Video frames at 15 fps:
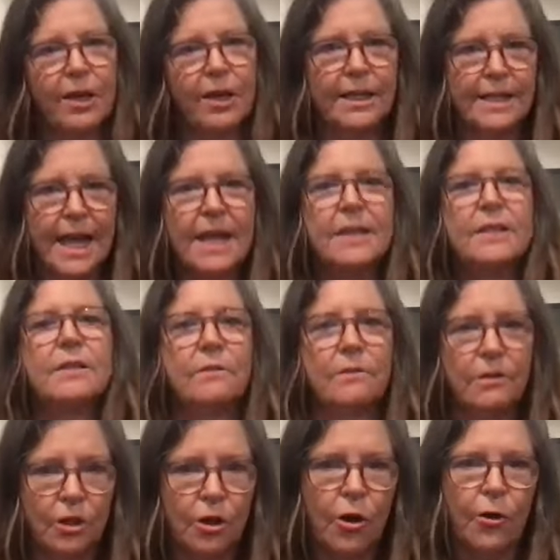He
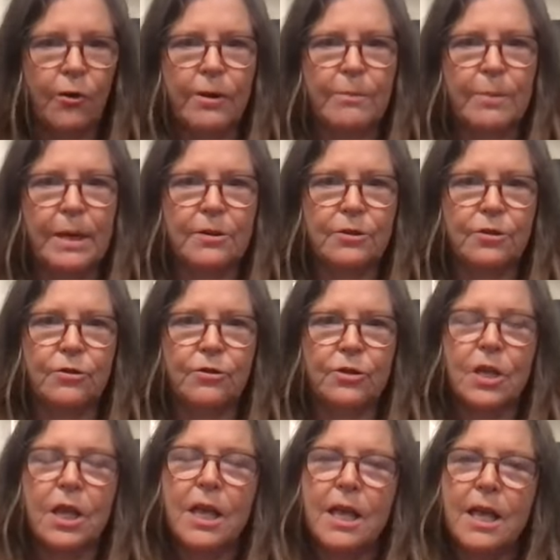takes current
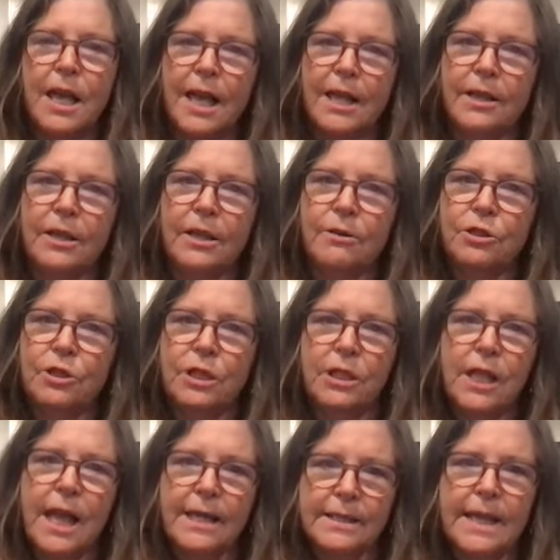pictures, and and she
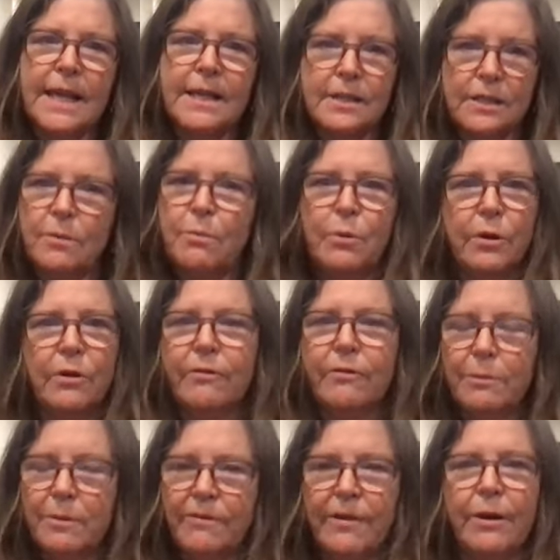takes the book
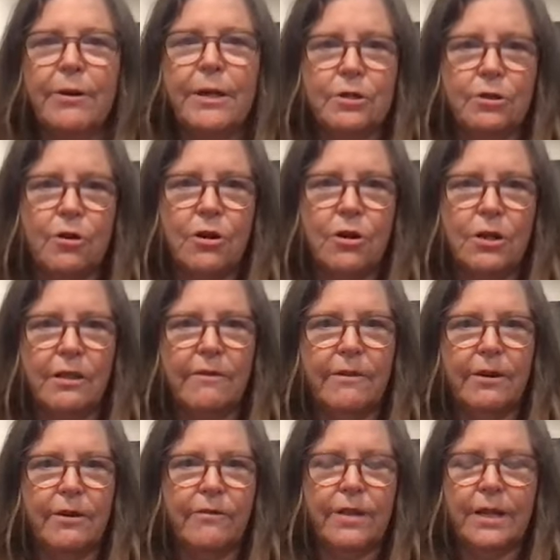from the very start to the
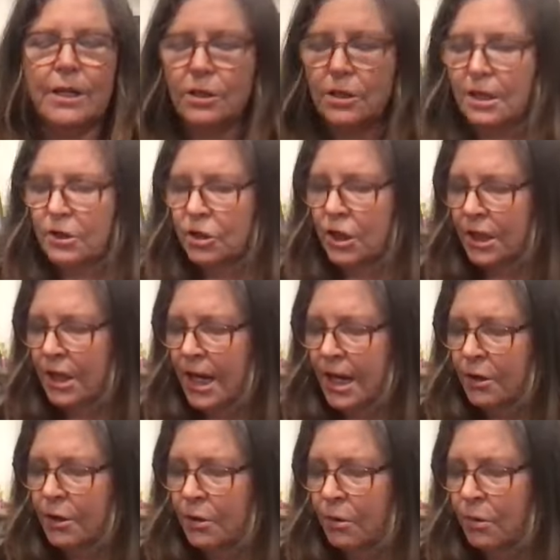very finish. So she
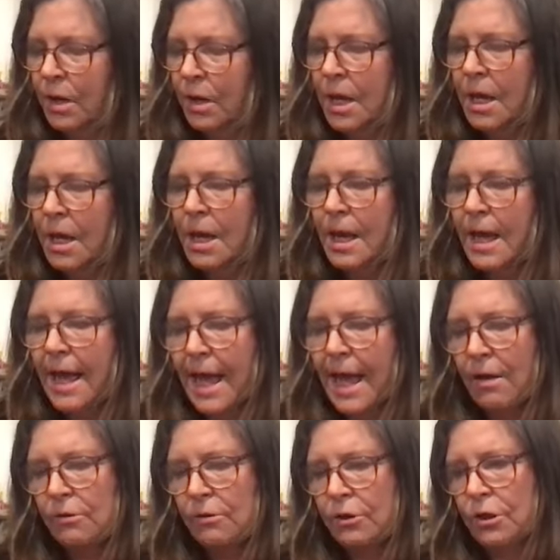knew
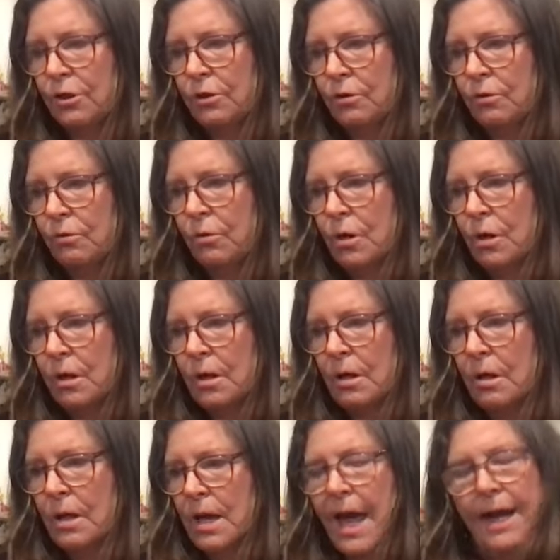how to.
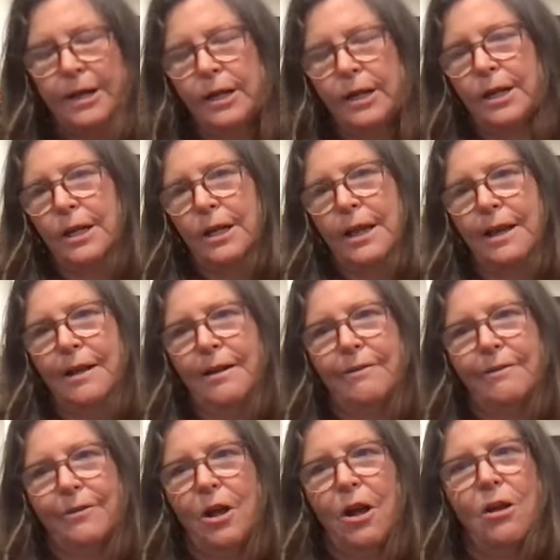I couldn't
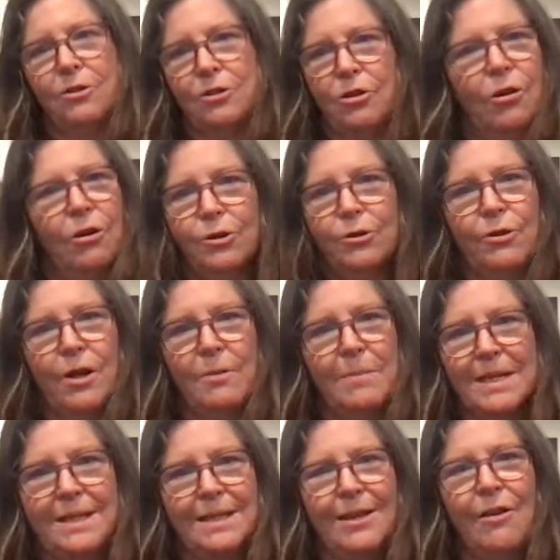have gone to Artron
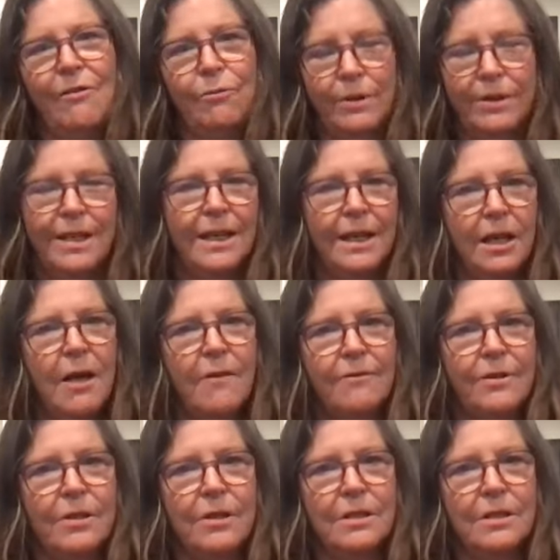myself with any
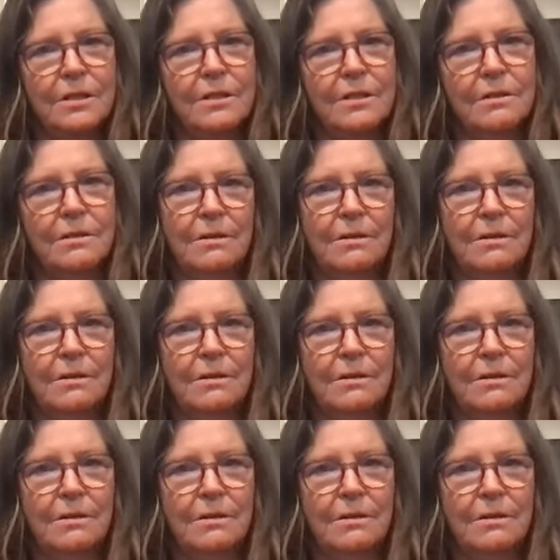confidence.